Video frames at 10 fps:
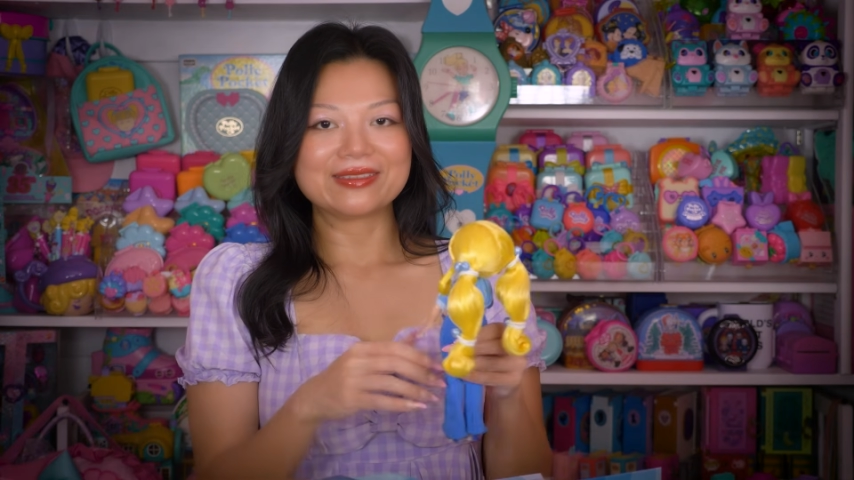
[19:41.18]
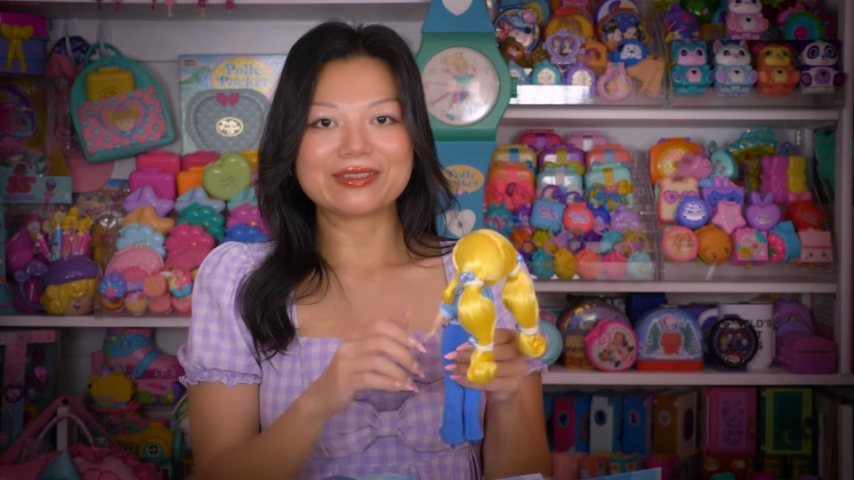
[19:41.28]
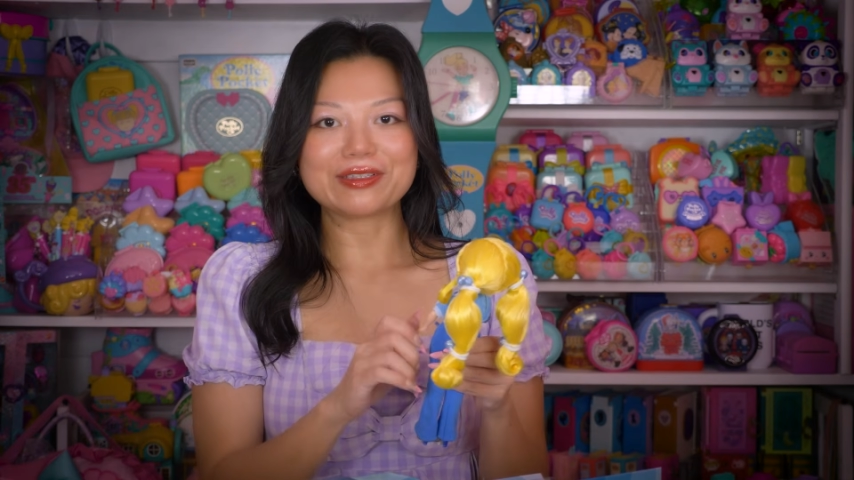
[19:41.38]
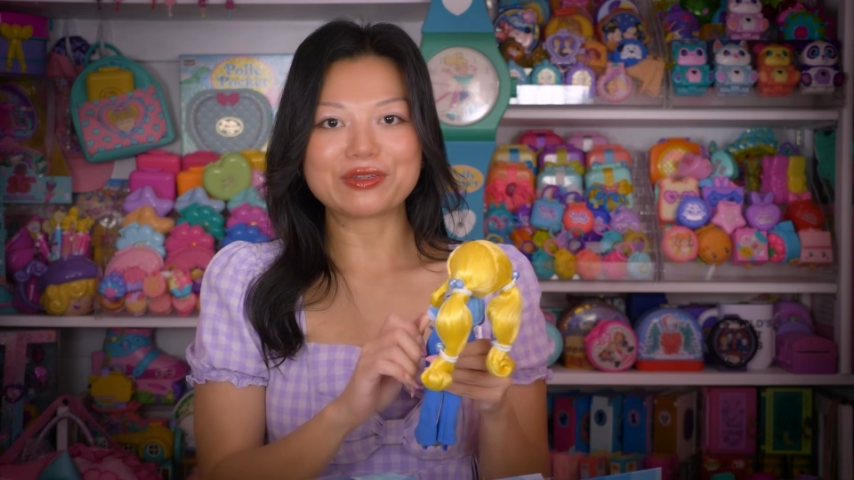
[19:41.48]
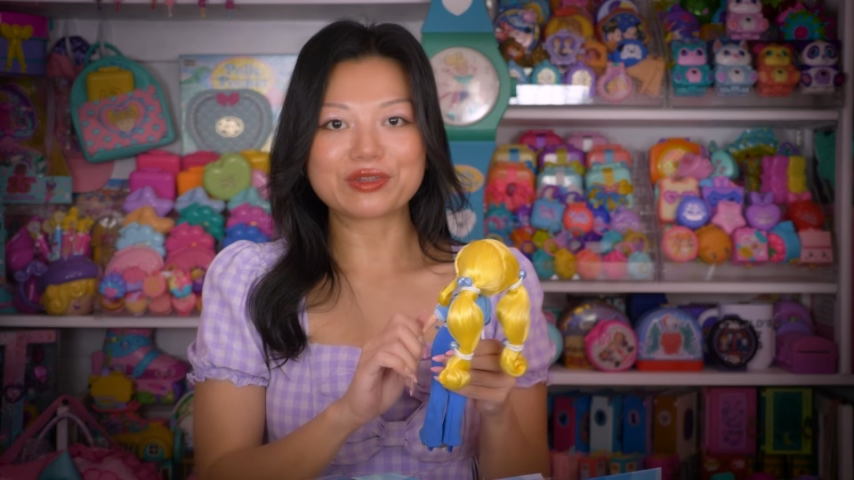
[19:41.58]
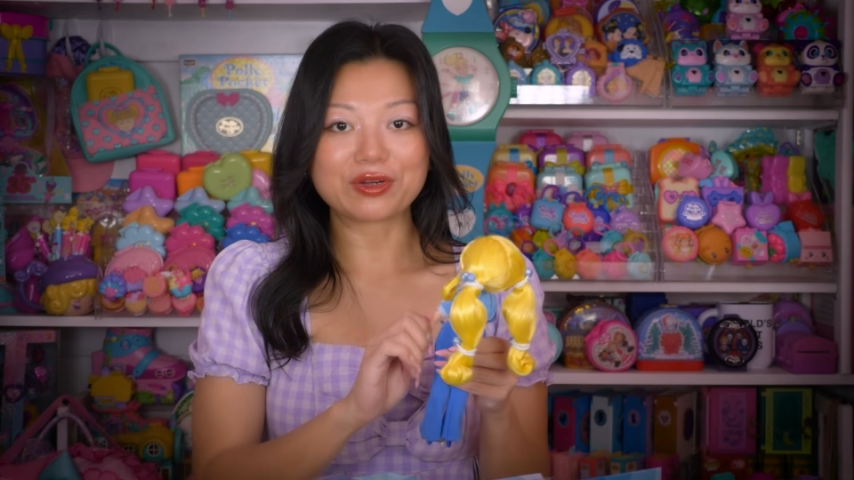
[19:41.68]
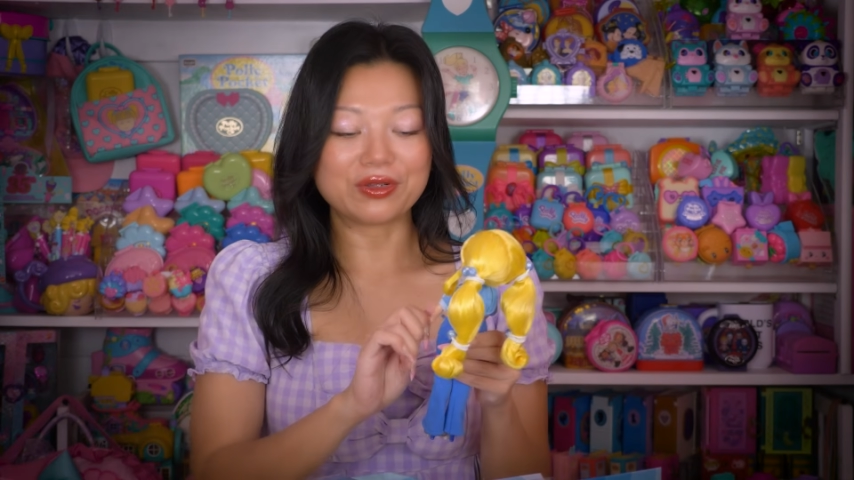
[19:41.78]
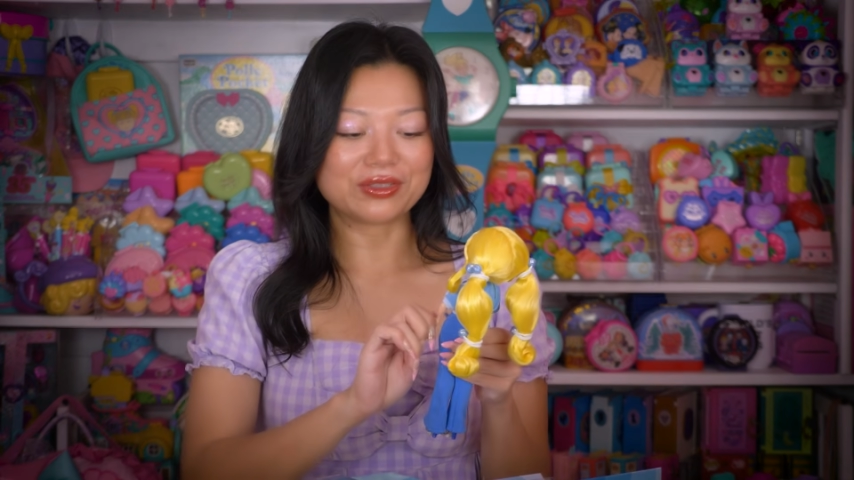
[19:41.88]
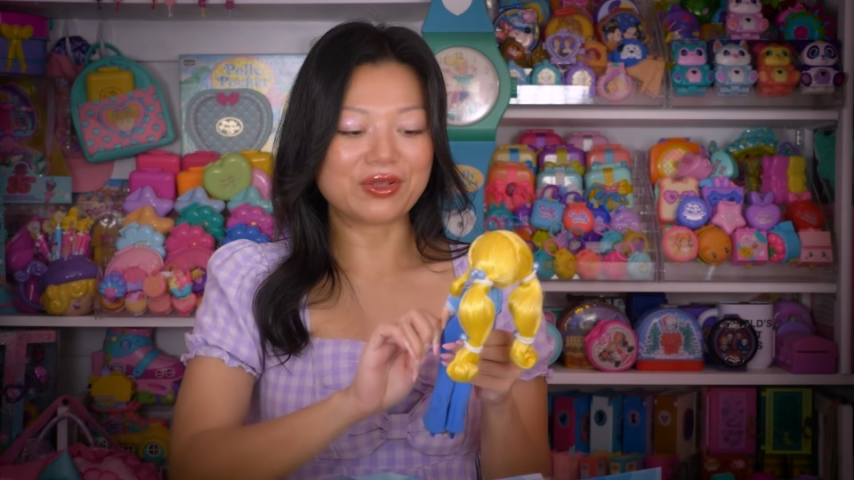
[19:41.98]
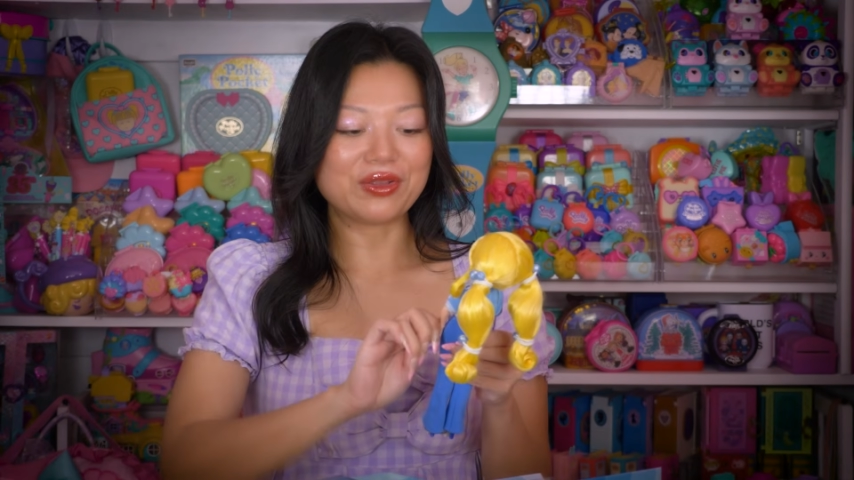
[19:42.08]
little
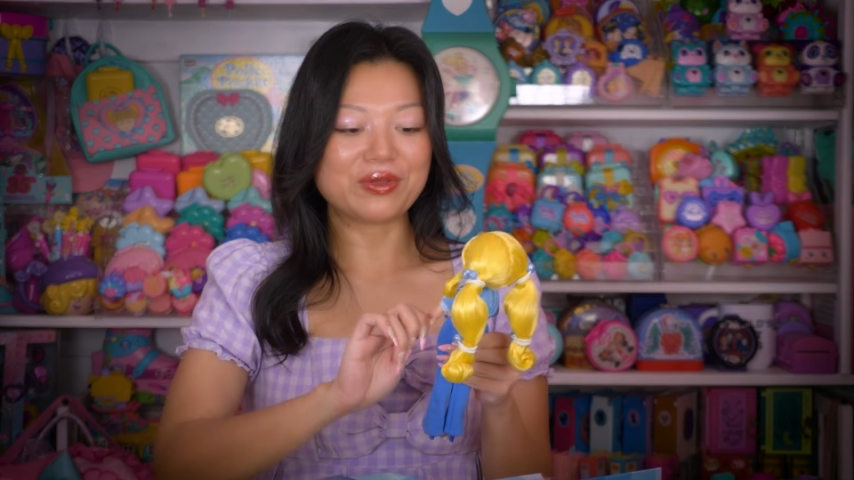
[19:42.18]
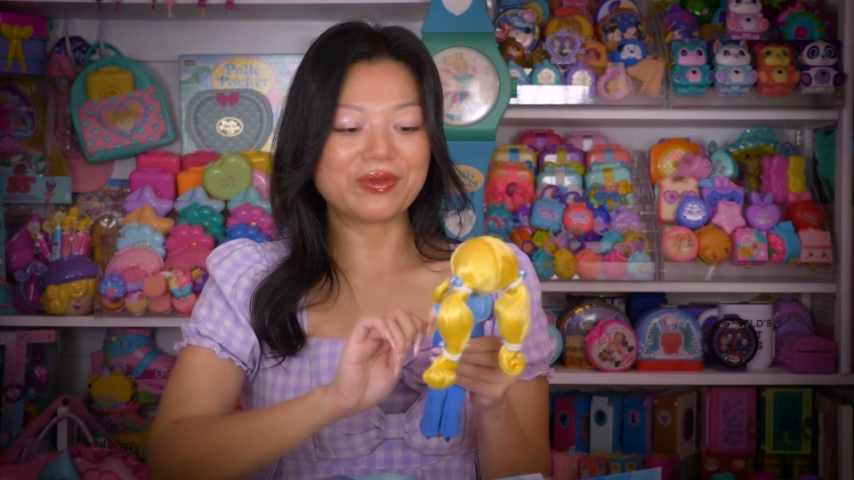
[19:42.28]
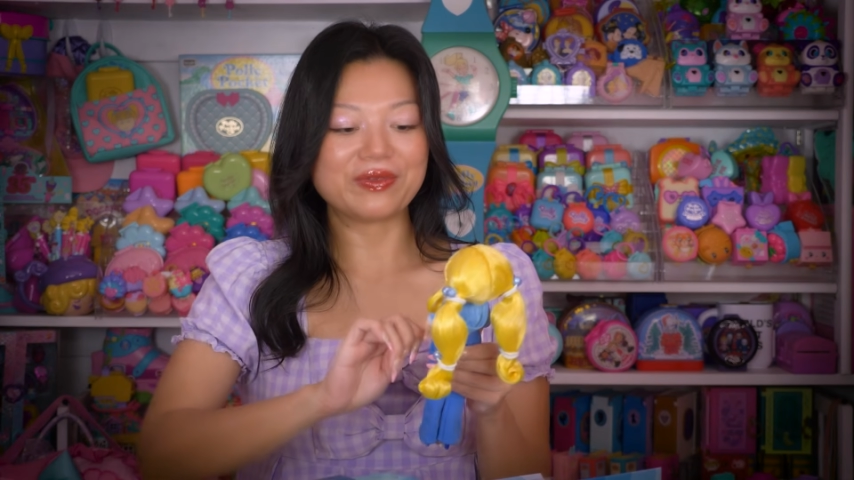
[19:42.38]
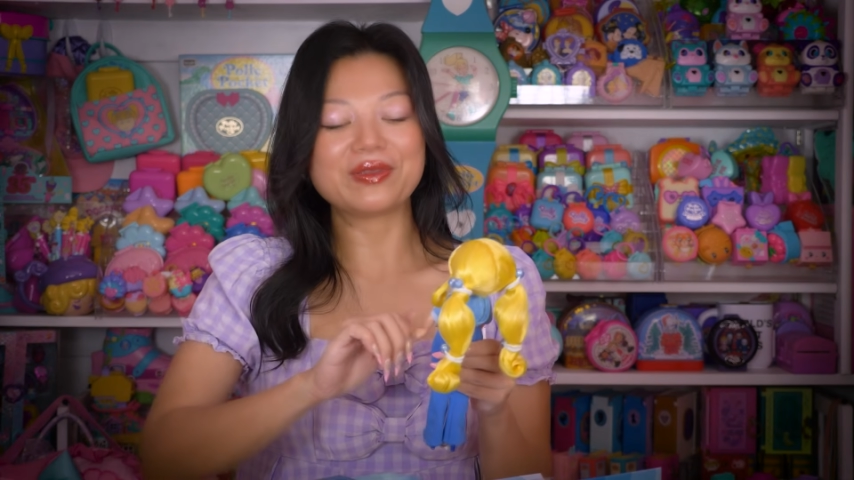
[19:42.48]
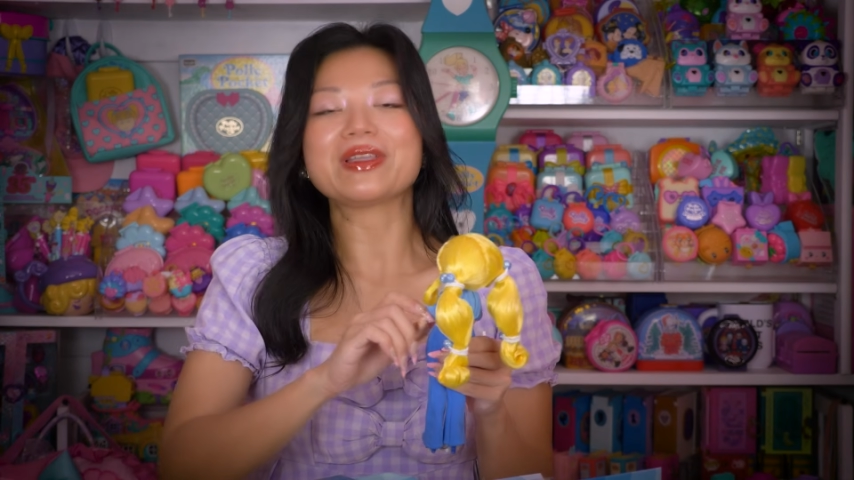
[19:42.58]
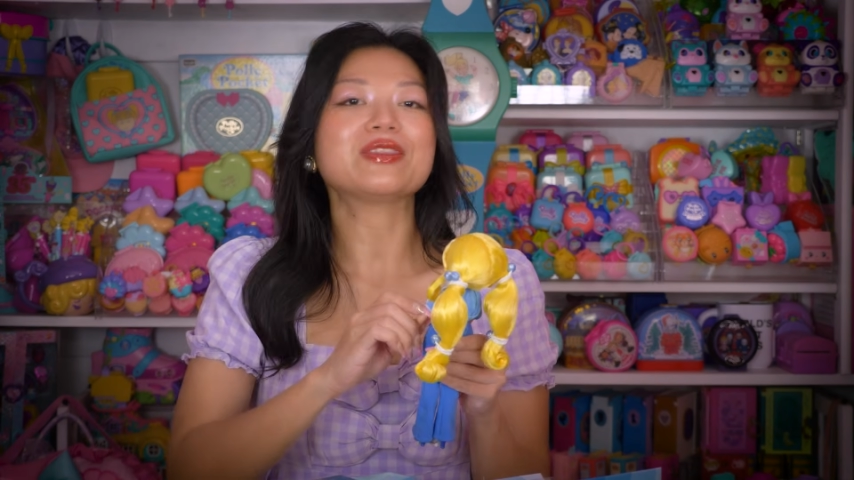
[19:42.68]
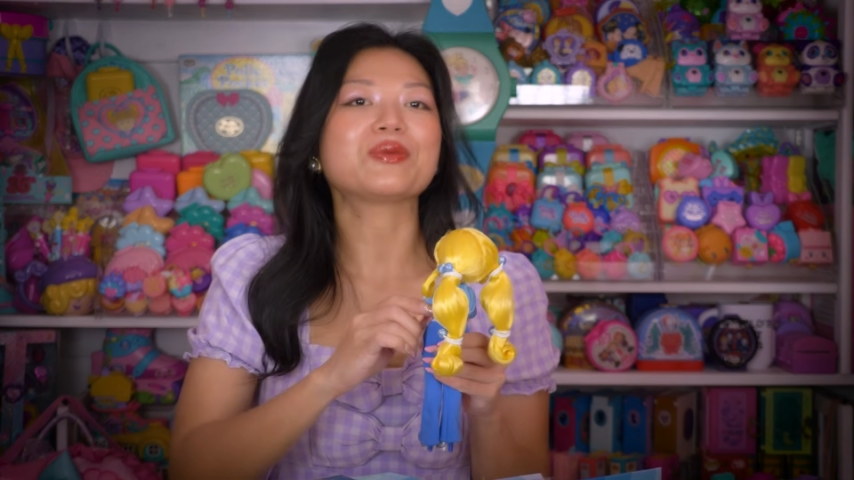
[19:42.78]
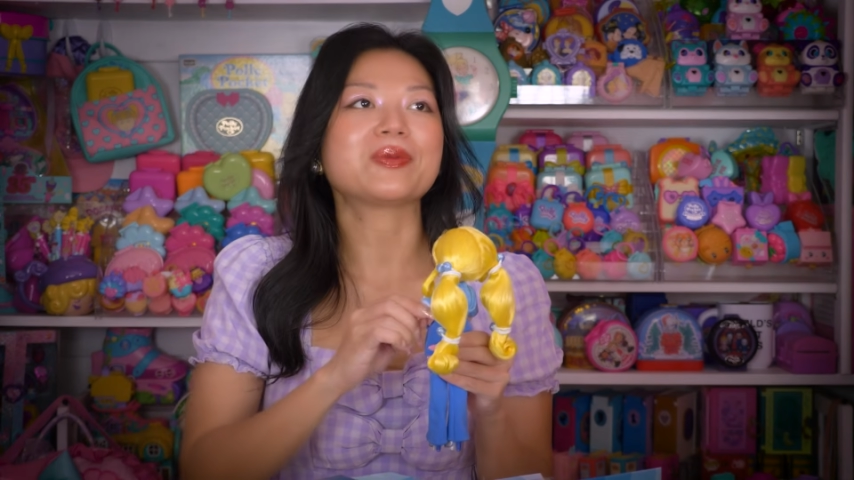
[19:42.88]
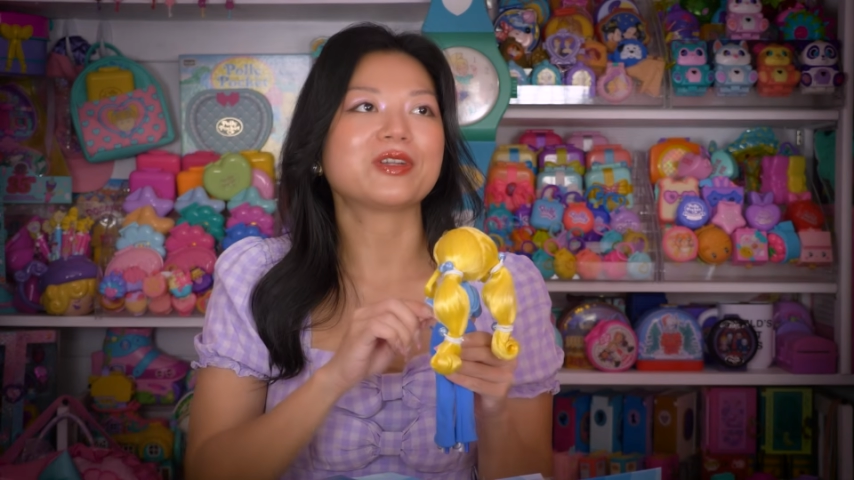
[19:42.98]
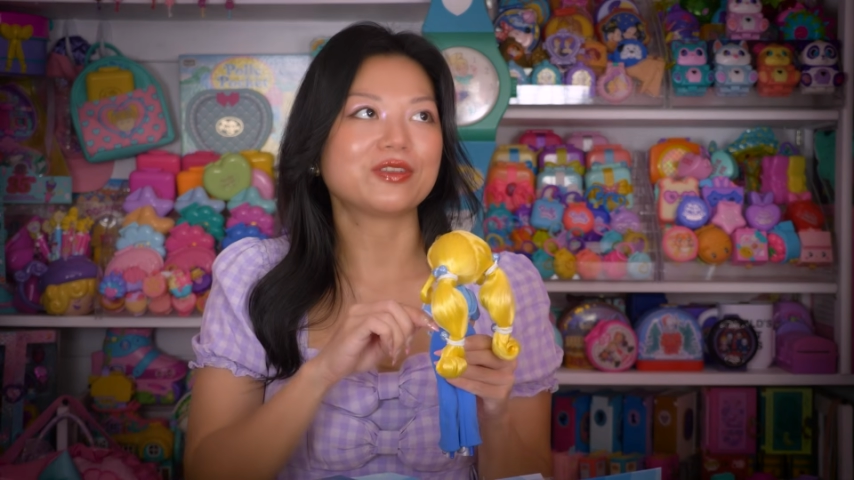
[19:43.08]
girls. Although if you look at the
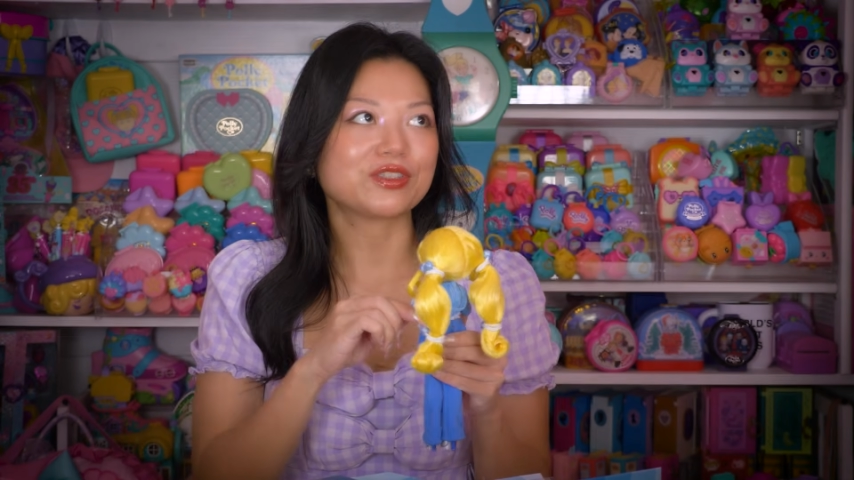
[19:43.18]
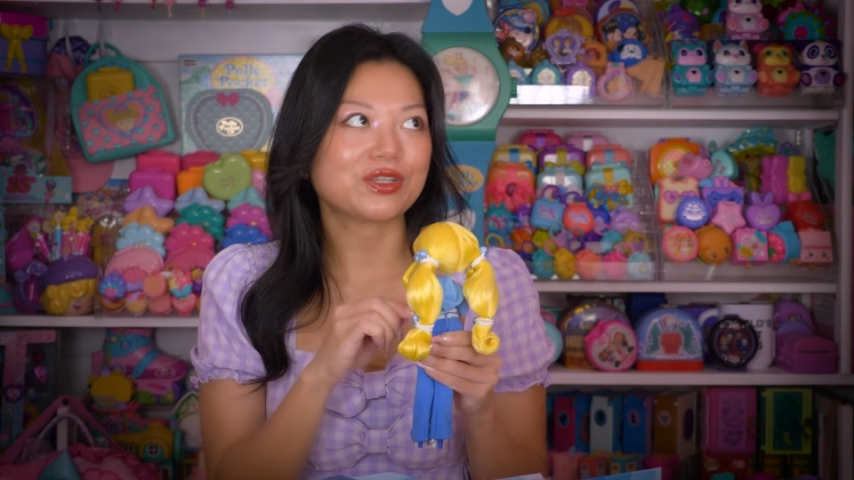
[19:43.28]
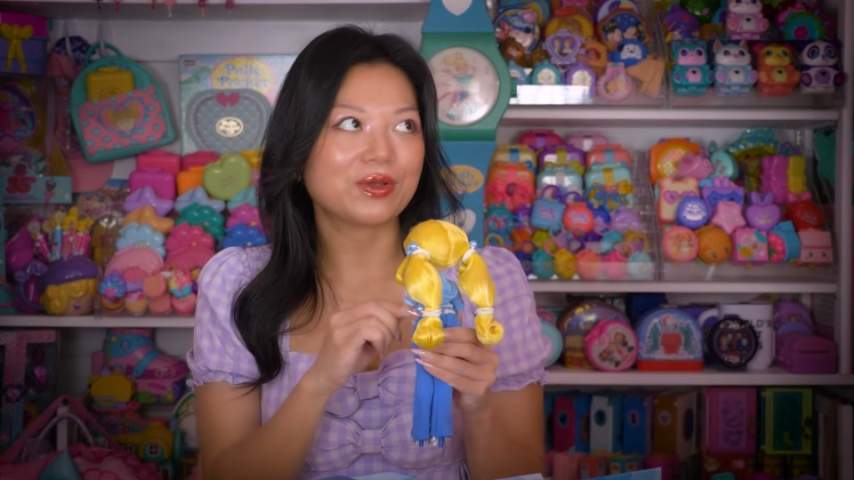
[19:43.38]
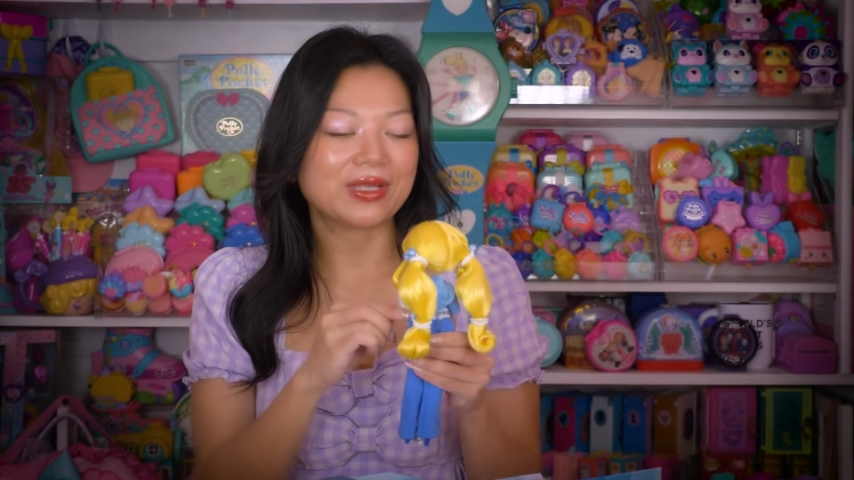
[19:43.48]
women on the show,